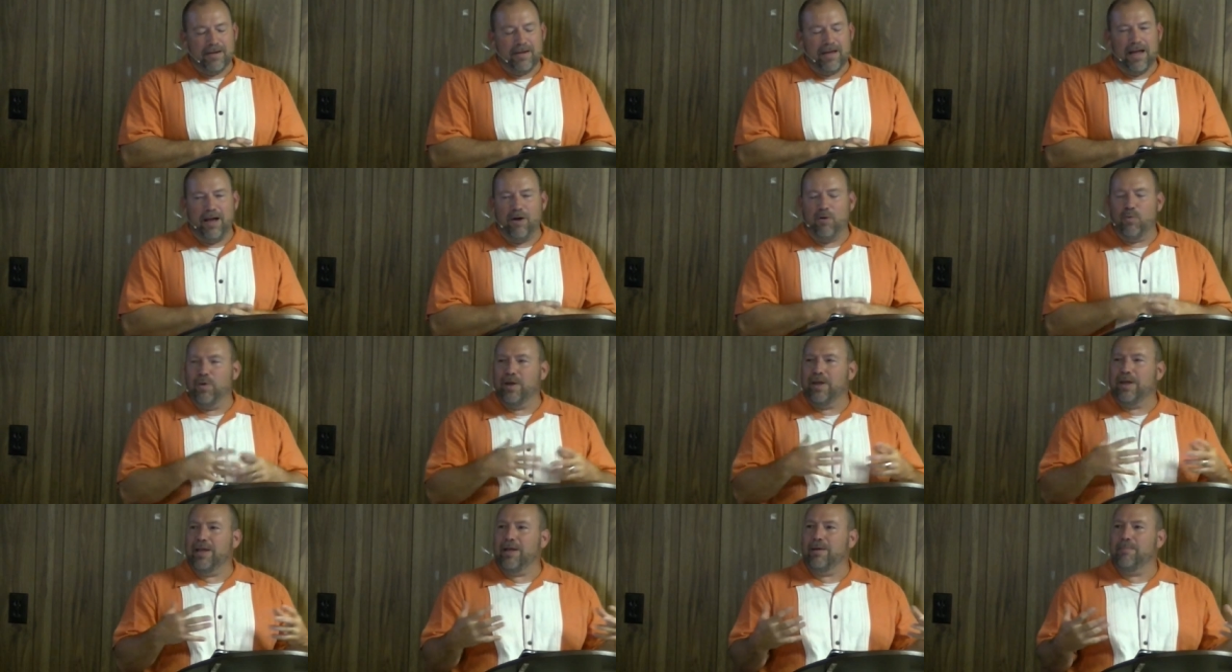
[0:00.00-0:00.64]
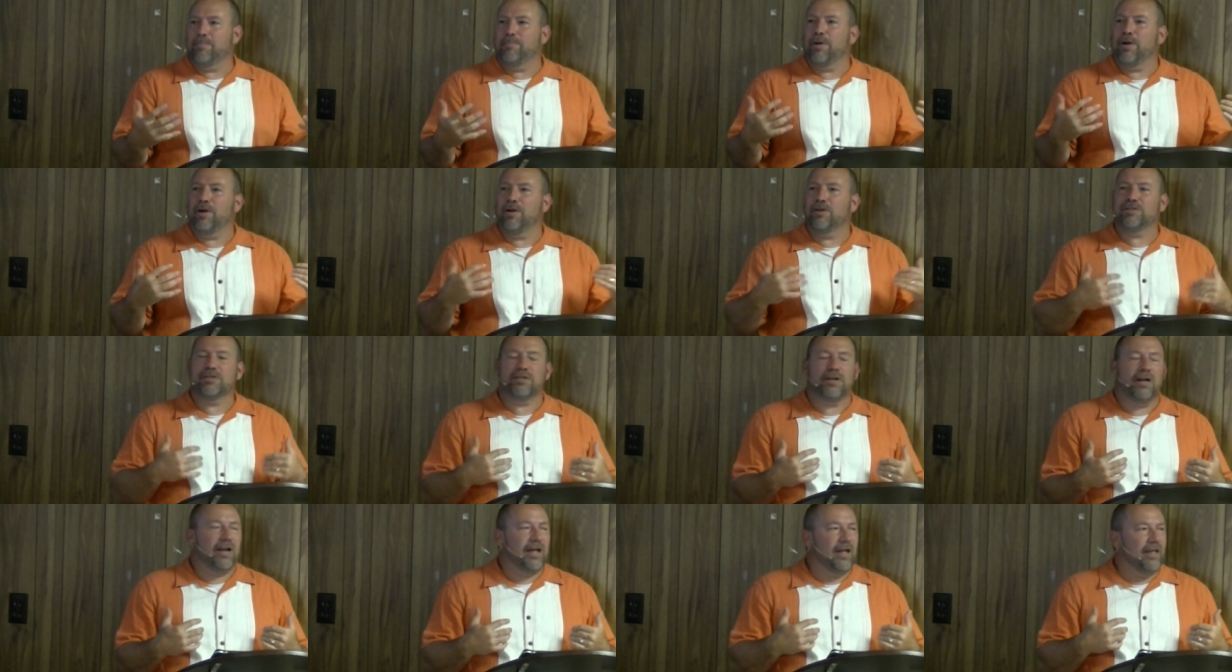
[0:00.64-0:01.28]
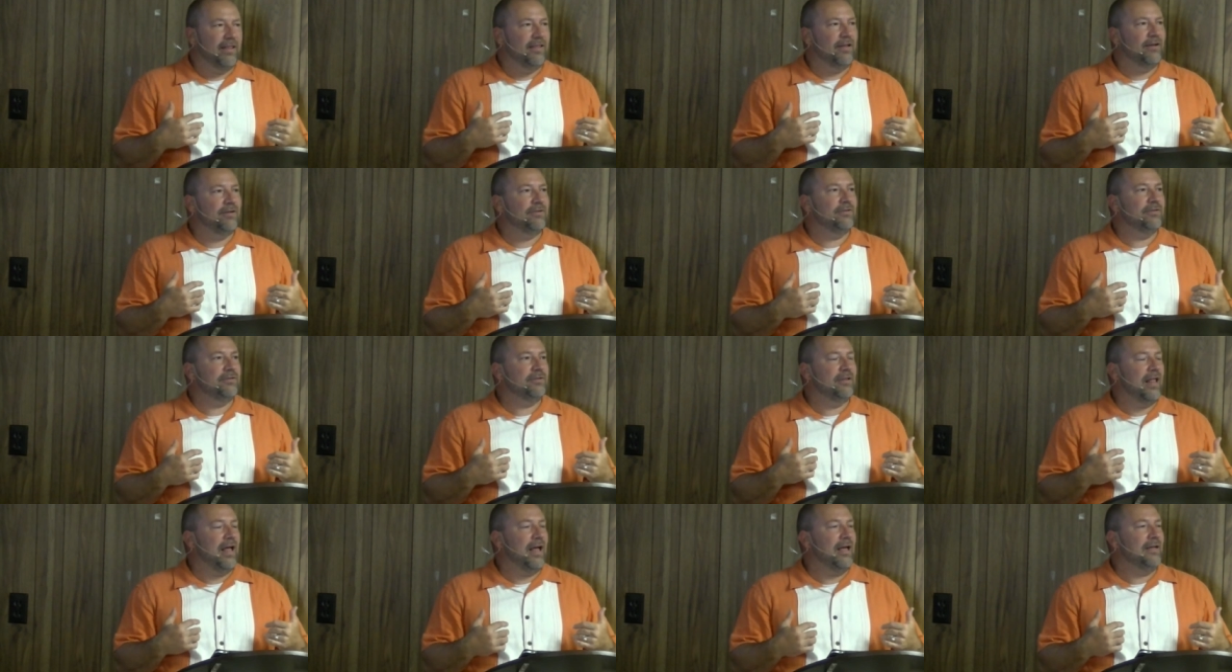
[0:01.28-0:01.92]
how we can
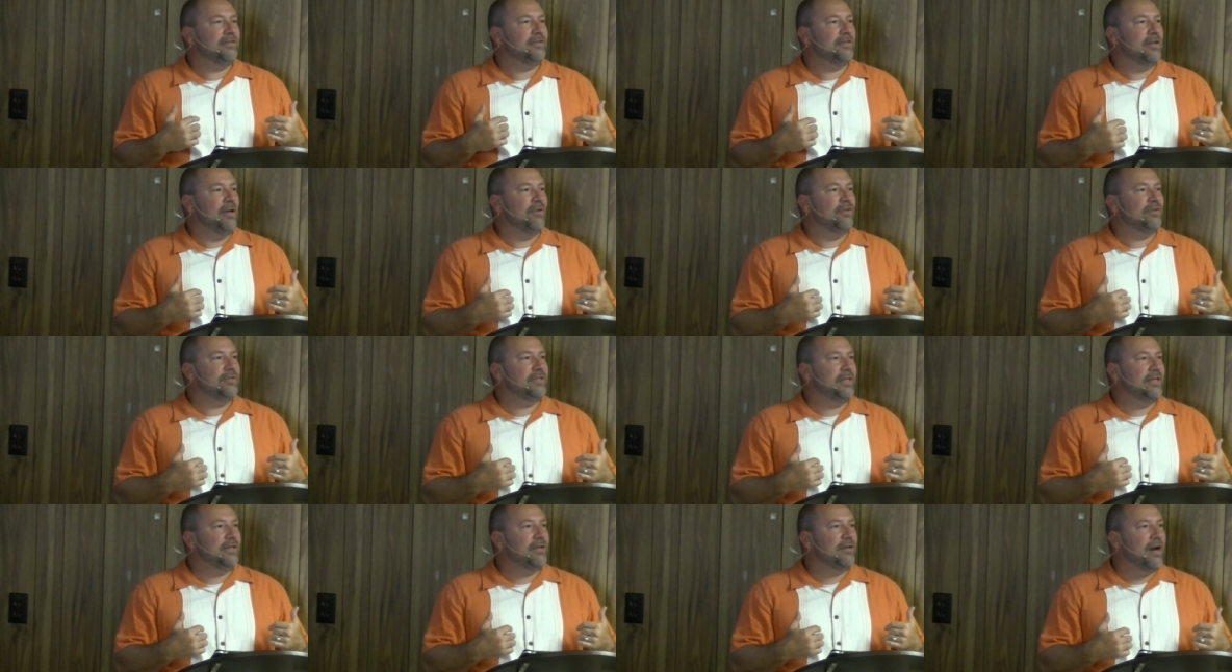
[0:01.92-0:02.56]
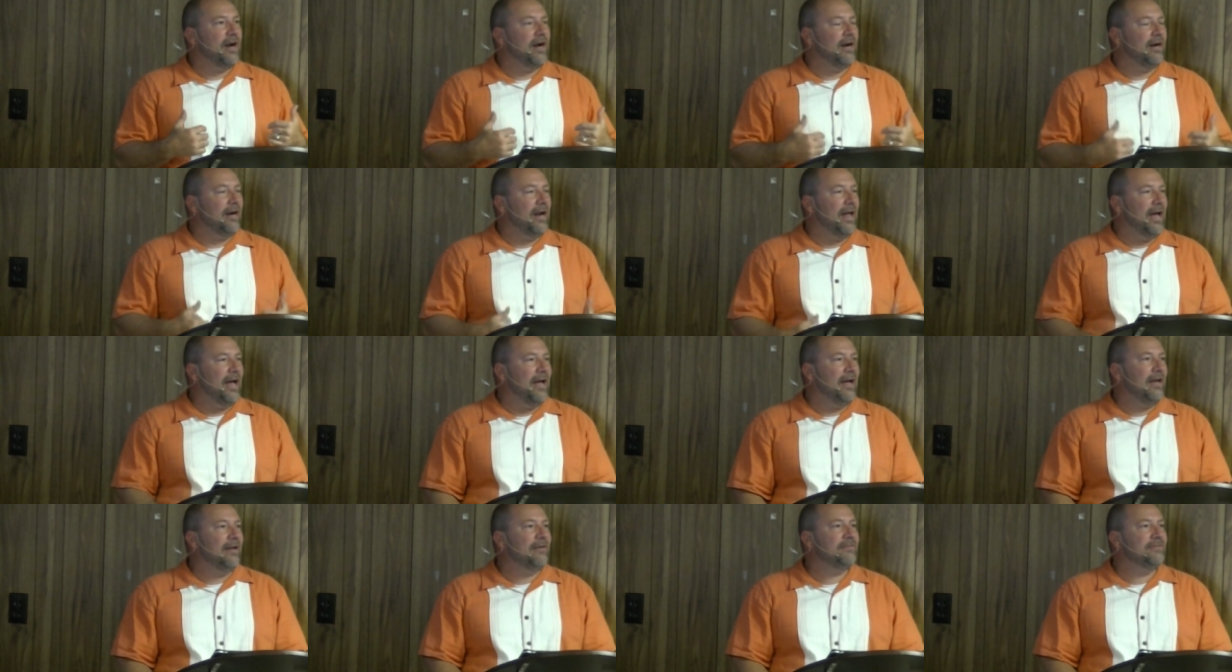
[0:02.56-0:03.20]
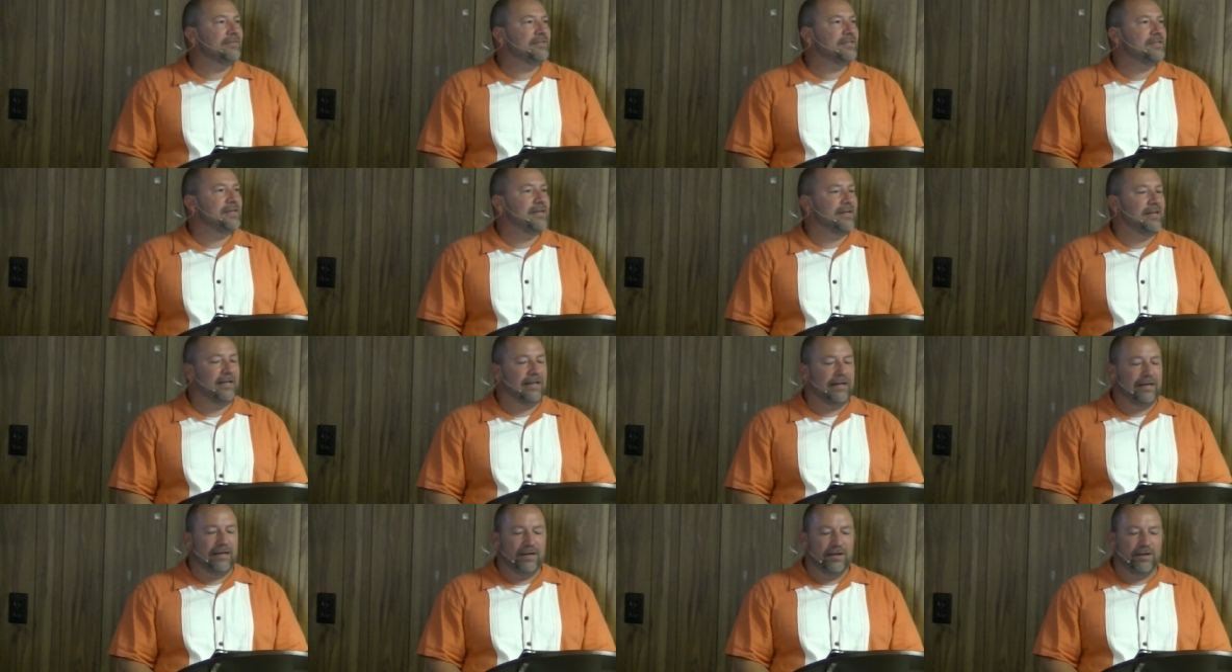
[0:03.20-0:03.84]
personalize those into our lives
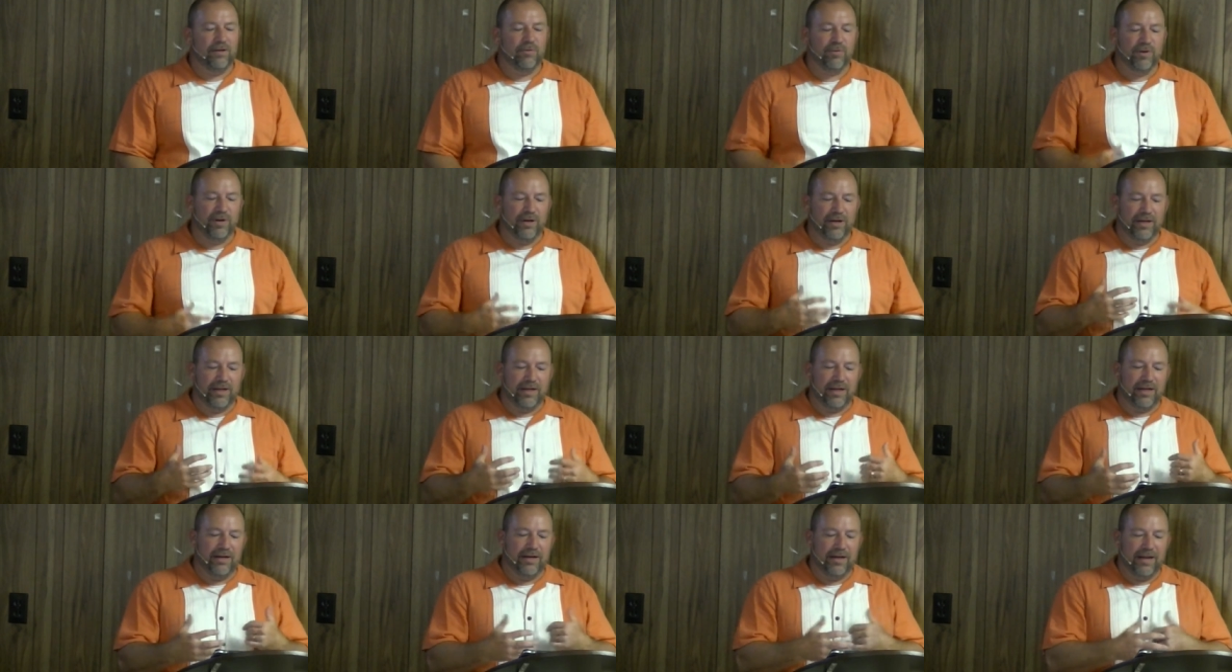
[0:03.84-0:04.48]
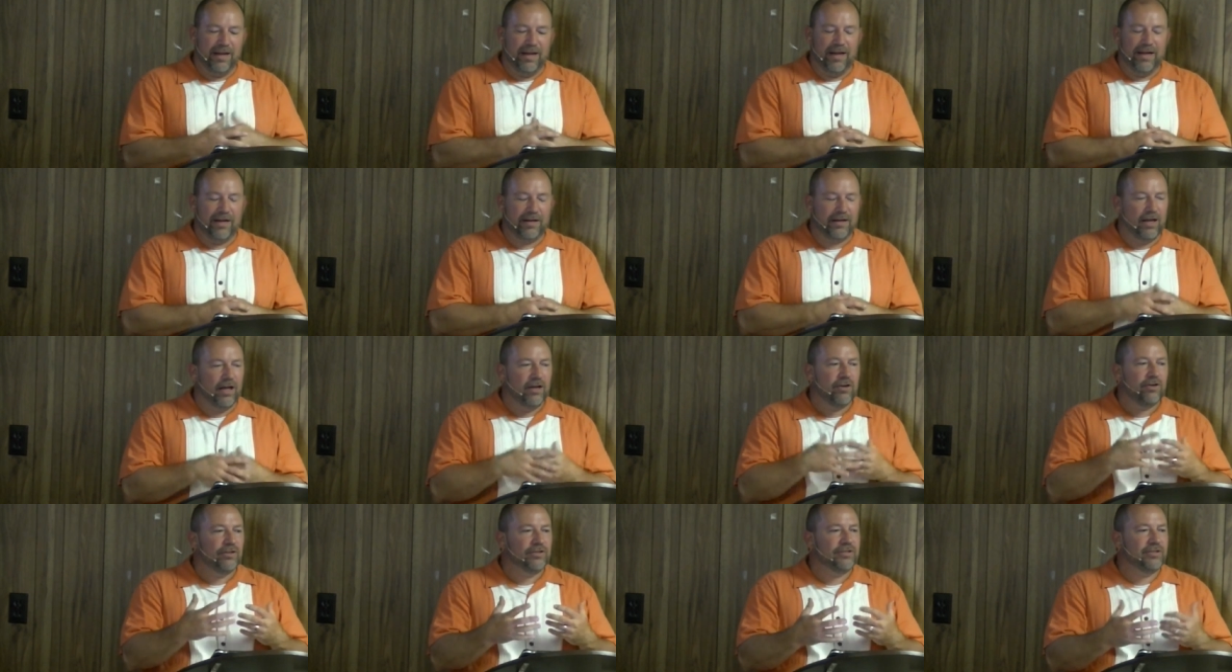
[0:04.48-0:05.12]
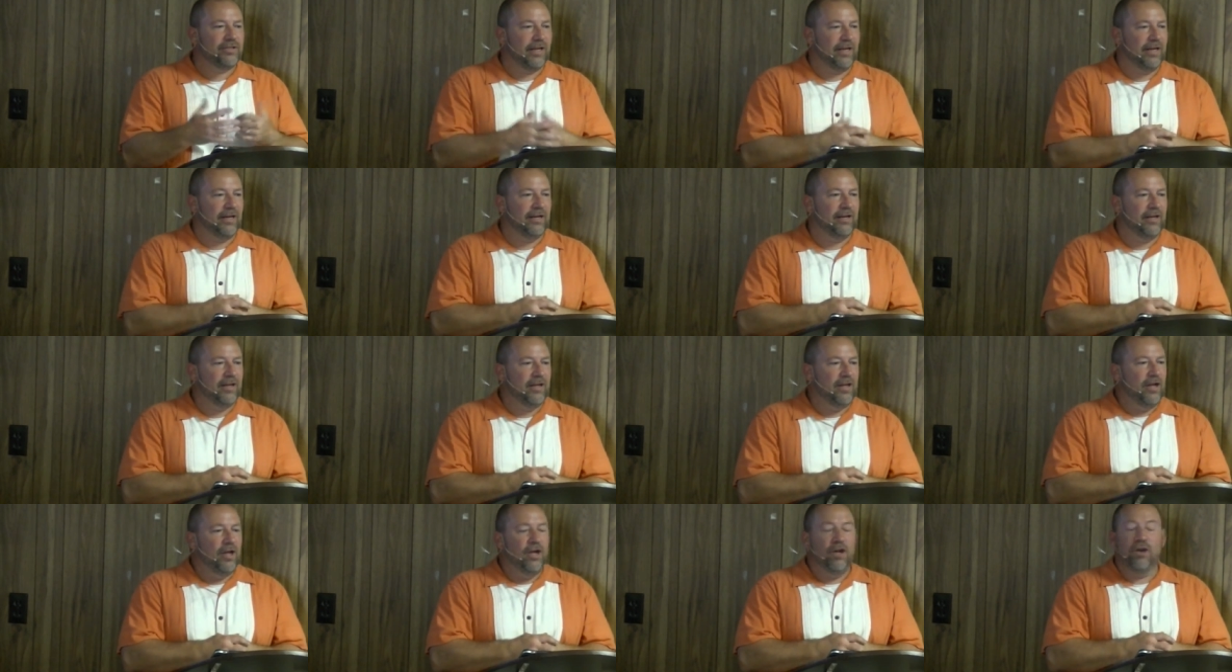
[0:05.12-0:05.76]
and really connect, understand
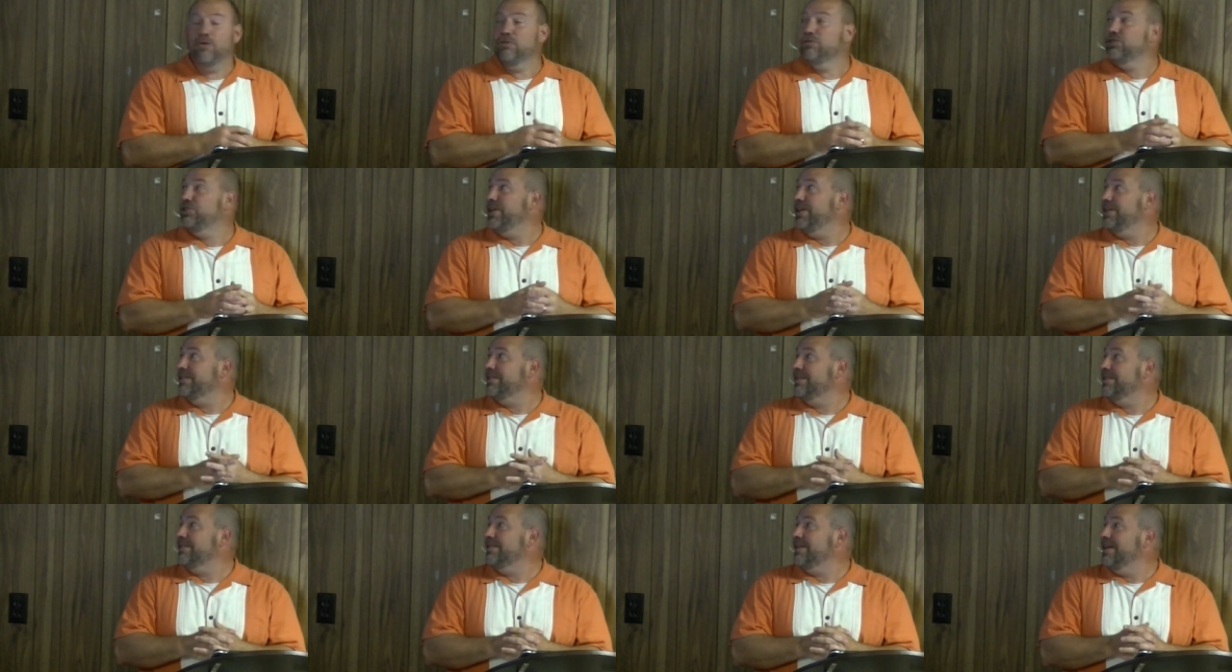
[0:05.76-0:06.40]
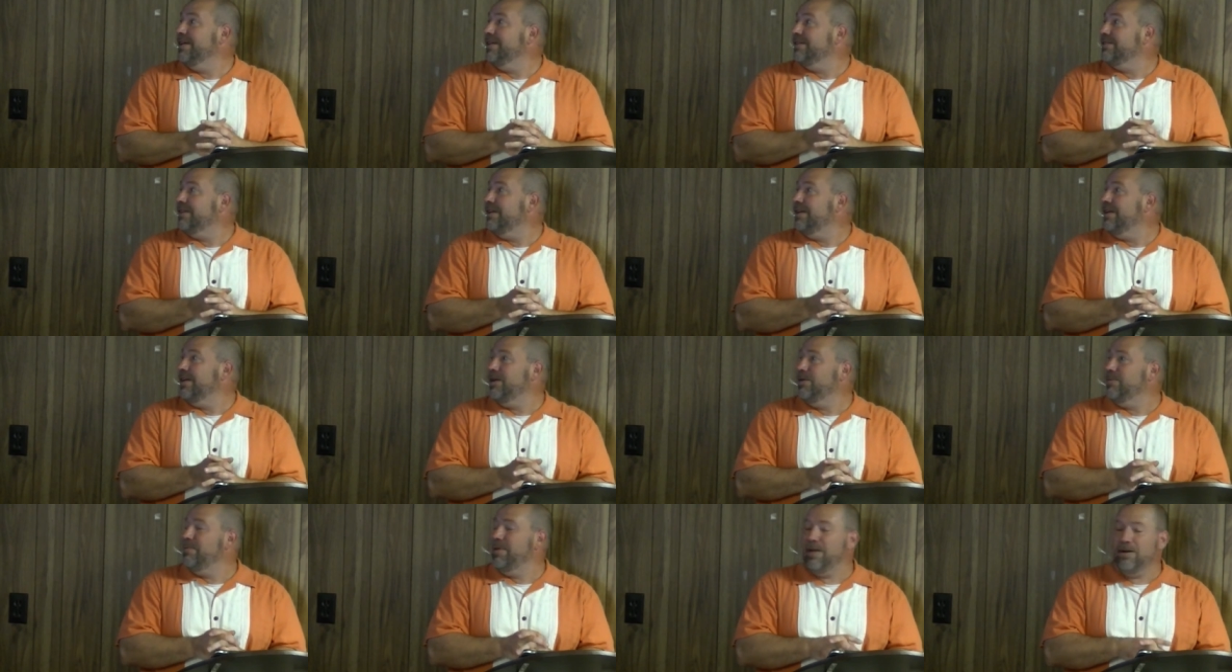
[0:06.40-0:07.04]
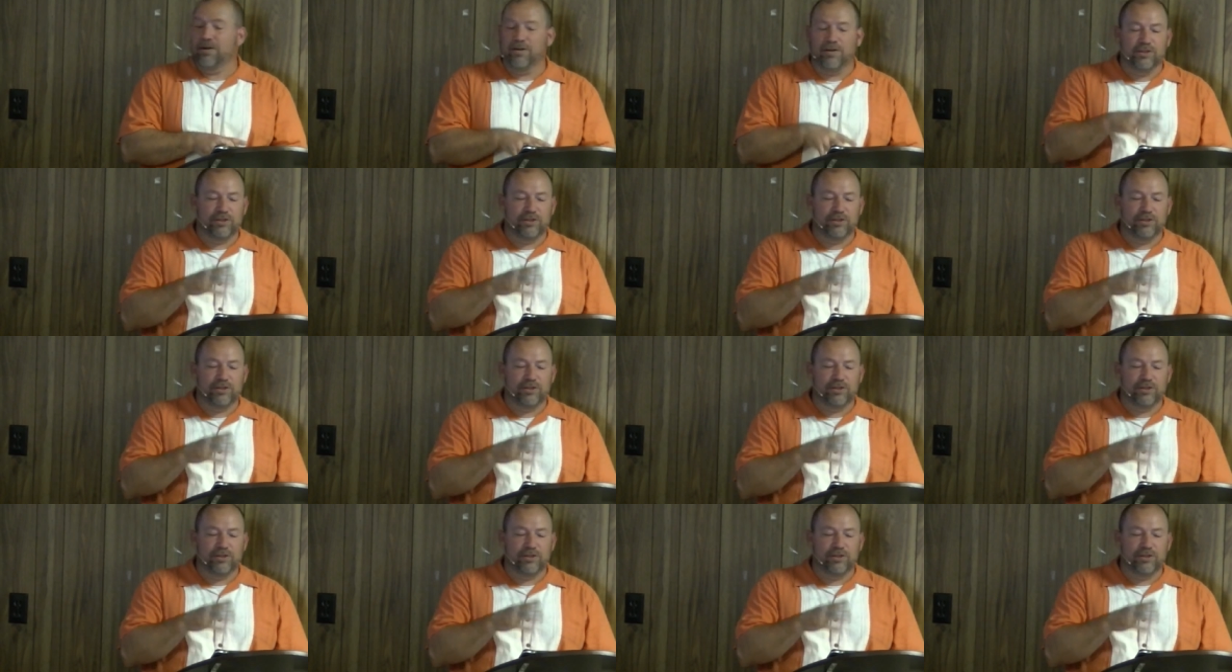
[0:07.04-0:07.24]
who Jesus is a little better.